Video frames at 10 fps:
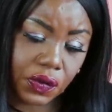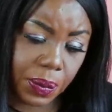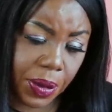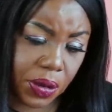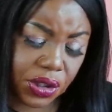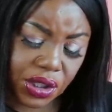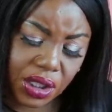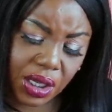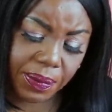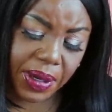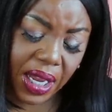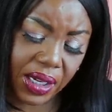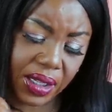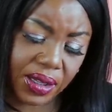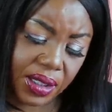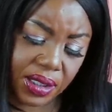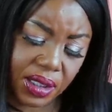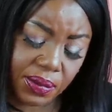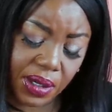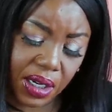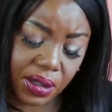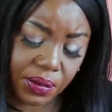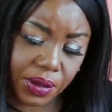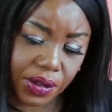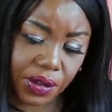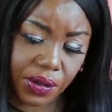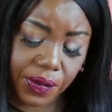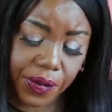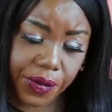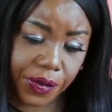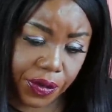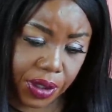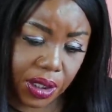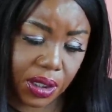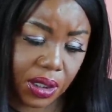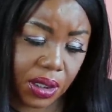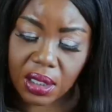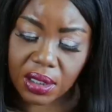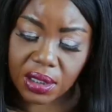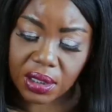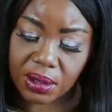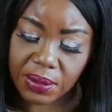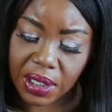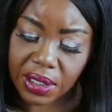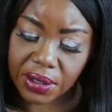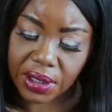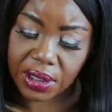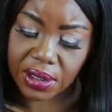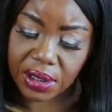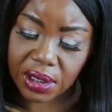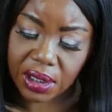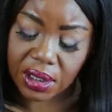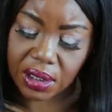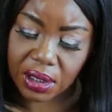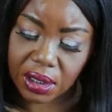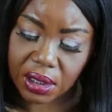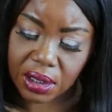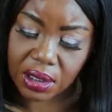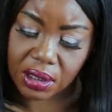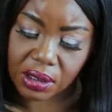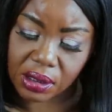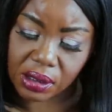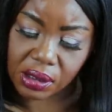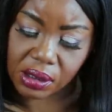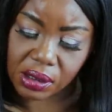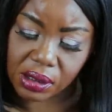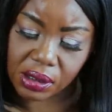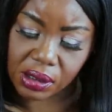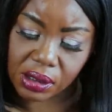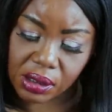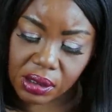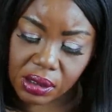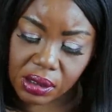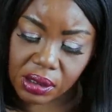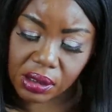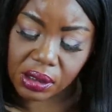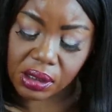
for purchasing that palette this lip liner was free and this lip liner is in uh, uh,